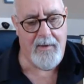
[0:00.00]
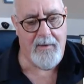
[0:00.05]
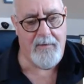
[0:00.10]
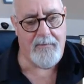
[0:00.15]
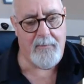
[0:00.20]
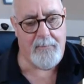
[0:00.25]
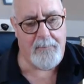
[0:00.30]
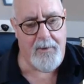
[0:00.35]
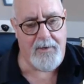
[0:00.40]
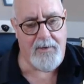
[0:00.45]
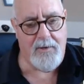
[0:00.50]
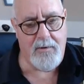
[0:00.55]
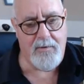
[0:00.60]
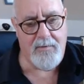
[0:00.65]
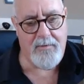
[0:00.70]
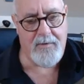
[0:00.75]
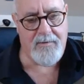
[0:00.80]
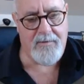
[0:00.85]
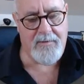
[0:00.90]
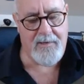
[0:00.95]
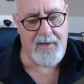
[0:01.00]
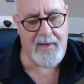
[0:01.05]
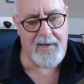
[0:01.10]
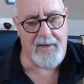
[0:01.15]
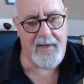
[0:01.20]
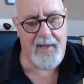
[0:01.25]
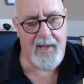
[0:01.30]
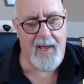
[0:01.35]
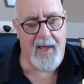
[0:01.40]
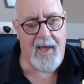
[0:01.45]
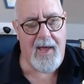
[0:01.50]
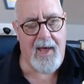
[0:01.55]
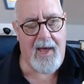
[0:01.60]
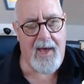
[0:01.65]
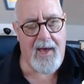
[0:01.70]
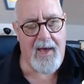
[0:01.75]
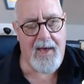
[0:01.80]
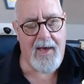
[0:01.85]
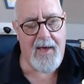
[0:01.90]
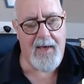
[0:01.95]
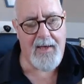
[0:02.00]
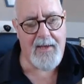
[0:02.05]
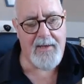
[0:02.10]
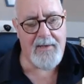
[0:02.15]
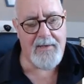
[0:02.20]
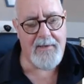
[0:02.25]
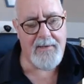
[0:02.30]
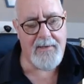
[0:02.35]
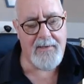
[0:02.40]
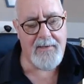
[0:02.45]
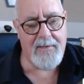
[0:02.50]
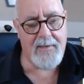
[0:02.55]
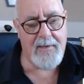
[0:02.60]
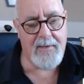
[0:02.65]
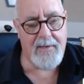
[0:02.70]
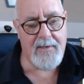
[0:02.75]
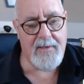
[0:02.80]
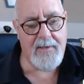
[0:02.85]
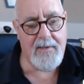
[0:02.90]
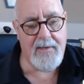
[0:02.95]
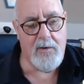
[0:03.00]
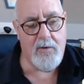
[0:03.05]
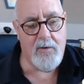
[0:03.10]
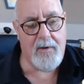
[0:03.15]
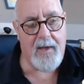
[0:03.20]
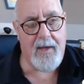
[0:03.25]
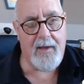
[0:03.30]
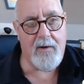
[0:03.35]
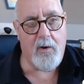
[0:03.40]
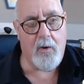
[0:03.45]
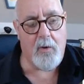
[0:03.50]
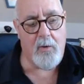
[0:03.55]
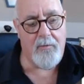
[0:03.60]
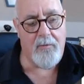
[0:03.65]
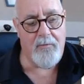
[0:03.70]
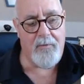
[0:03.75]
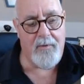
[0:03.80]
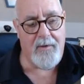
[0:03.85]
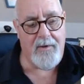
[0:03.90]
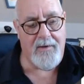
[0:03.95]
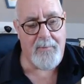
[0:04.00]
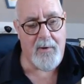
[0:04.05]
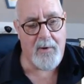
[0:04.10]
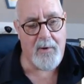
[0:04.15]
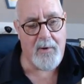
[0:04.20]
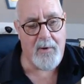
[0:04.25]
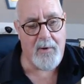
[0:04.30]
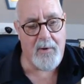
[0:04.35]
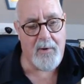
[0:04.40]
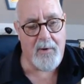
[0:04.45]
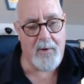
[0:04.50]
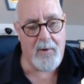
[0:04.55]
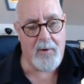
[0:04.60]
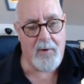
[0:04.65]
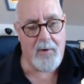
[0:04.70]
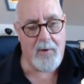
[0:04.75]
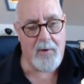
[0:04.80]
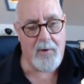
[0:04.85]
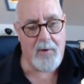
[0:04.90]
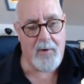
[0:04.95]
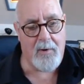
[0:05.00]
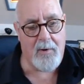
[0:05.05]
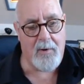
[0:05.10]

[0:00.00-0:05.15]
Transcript: So please use this link and you'll get all of these bonuses. Please